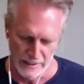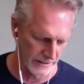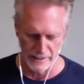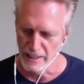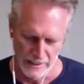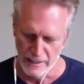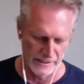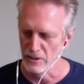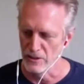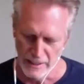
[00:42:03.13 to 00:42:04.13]
and
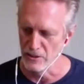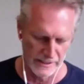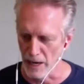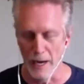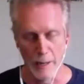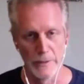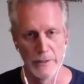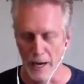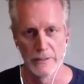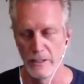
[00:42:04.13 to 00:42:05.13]
the mob,
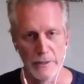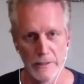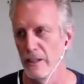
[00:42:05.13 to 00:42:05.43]
you know,